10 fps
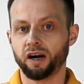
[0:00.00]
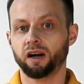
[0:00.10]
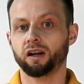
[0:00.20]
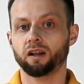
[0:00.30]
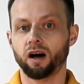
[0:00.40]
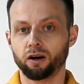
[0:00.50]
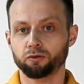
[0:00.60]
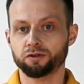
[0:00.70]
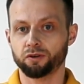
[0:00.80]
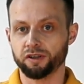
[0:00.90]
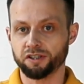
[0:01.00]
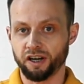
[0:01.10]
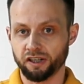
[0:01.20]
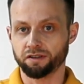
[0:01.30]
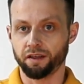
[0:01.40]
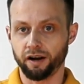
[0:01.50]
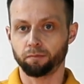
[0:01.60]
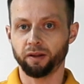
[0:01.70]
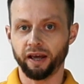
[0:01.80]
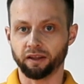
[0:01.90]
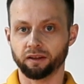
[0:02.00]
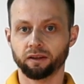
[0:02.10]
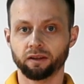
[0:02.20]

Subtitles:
are allowed to adjust their plan.